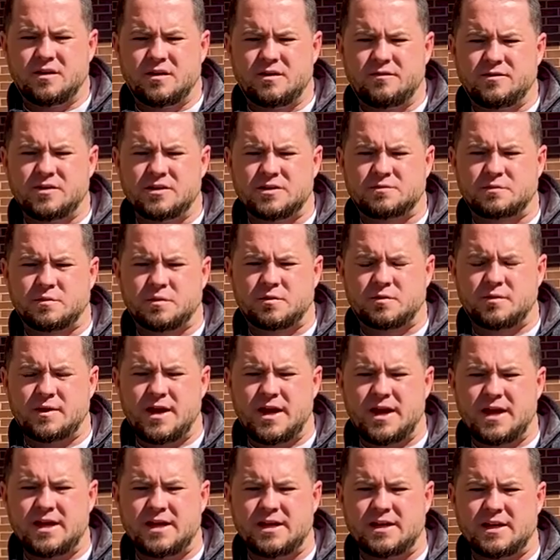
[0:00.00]
this
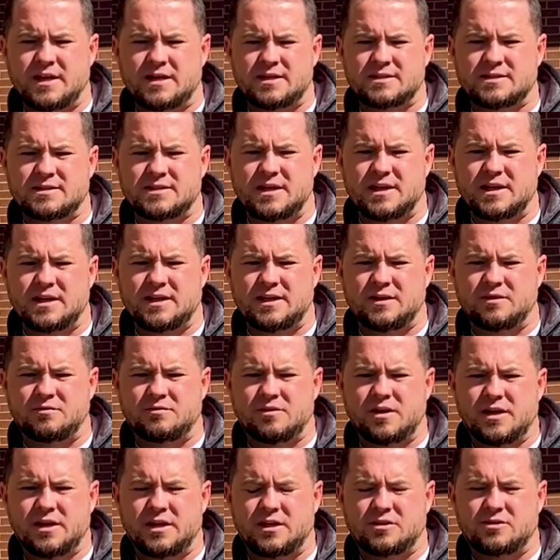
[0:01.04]
parade, as they get
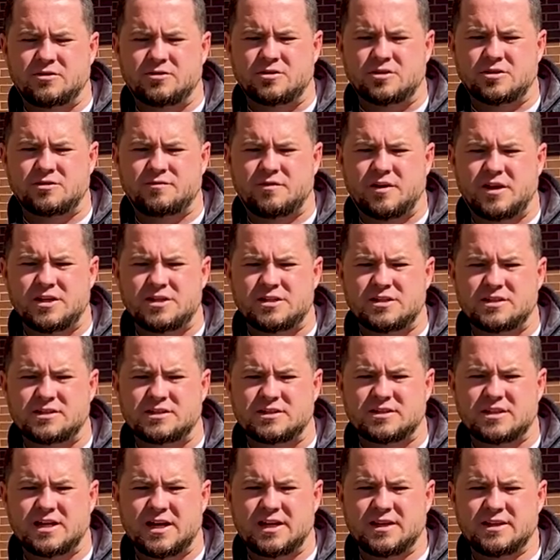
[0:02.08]
ready to crucify
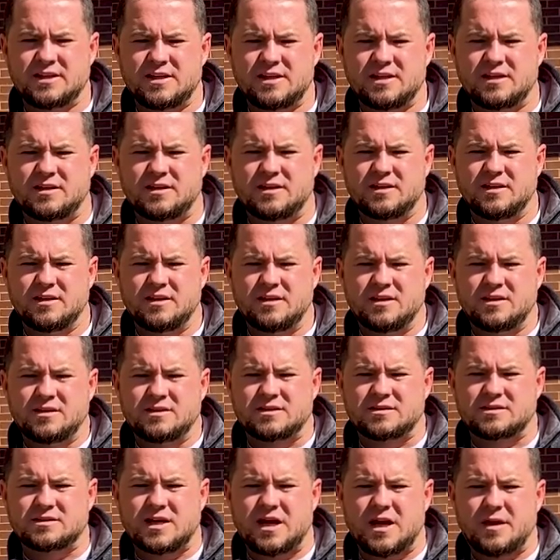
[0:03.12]
Jesus, I think
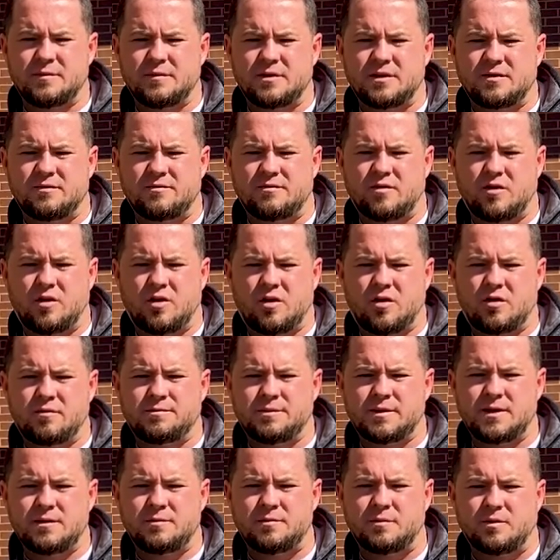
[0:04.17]
Simon of all
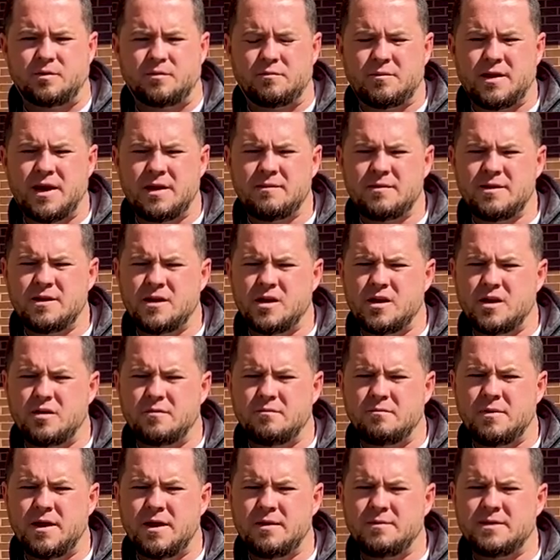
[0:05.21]
people,
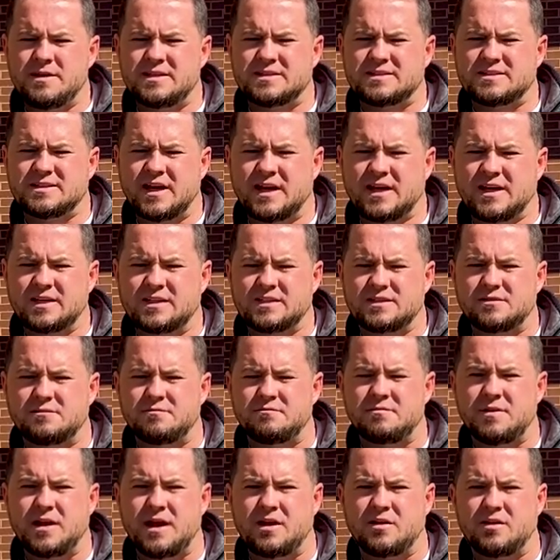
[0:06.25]
maybe second to
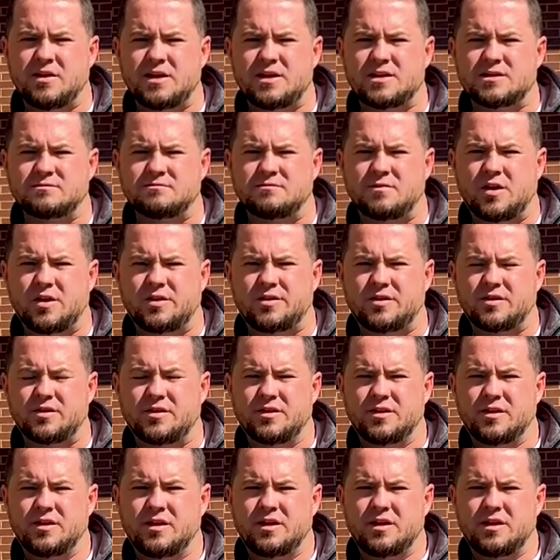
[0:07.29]
Mary, his mother,
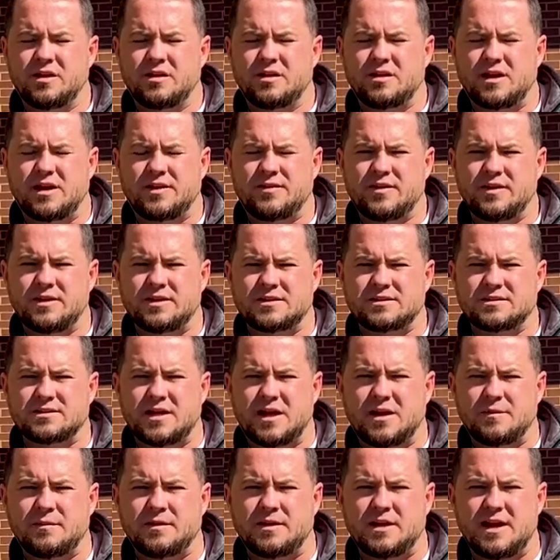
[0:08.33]
I think
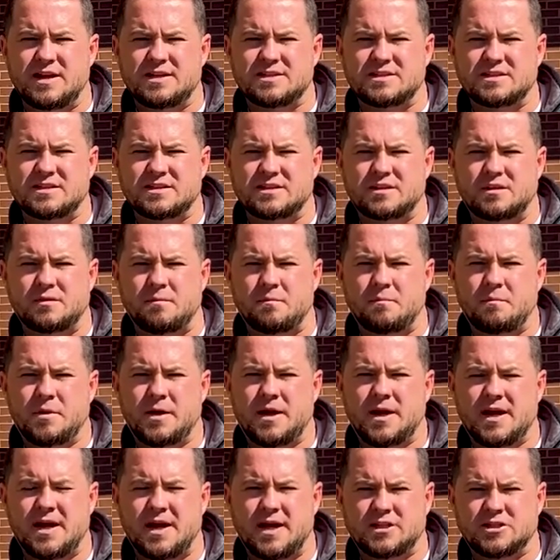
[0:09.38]
Simon has this
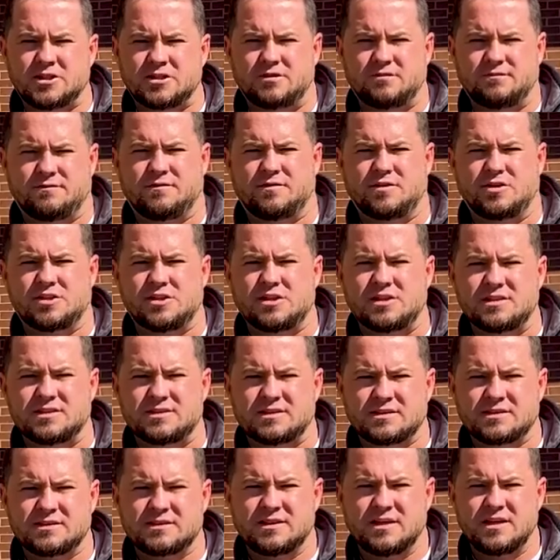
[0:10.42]
compassion for
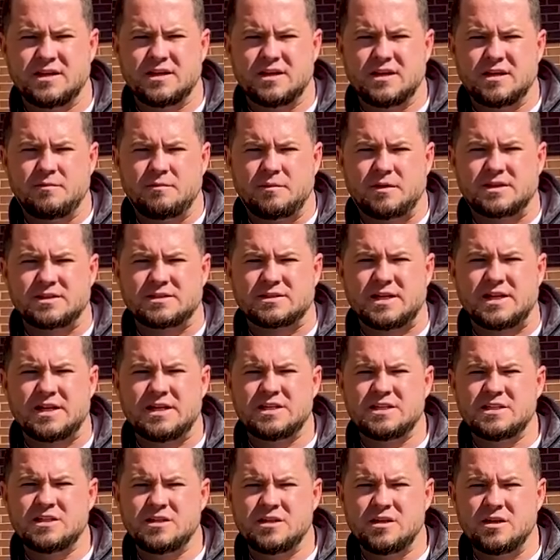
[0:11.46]
Jesus, because
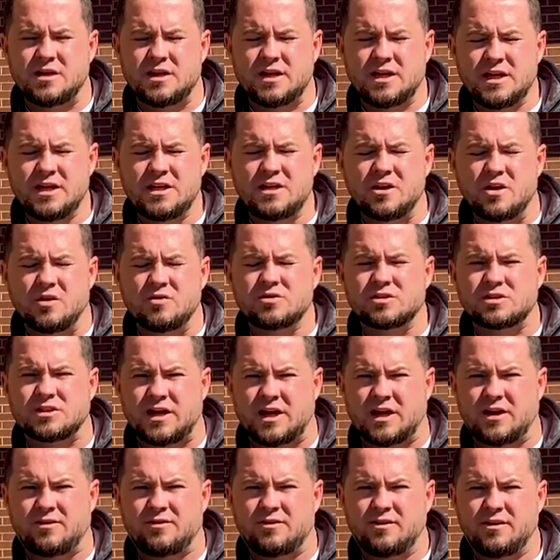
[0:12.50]
he knows
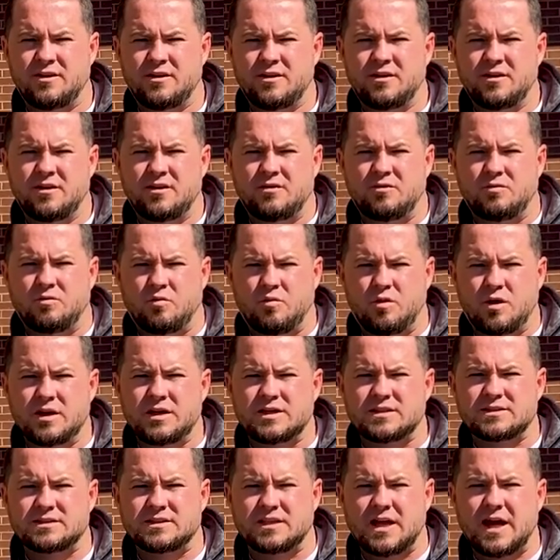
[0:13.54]
now what
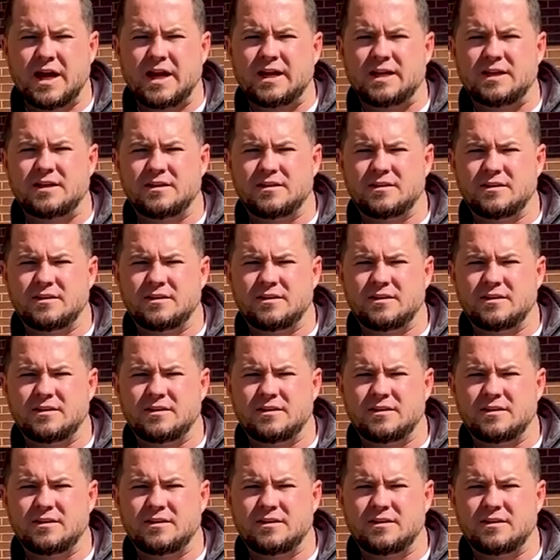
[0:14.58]
it's like